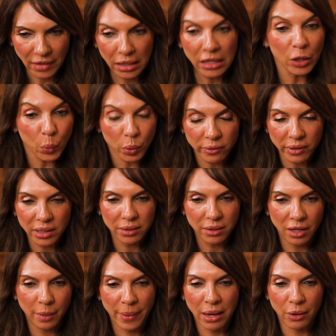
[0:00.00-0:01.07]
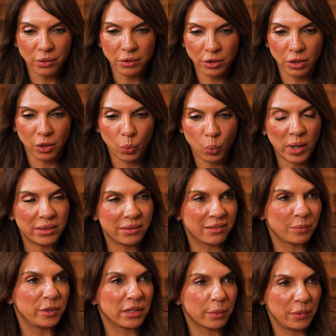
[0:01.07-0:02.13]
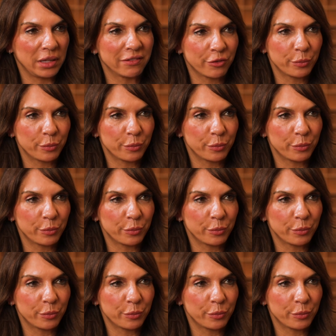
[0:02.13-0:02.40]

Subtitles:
inquiry about, what this music means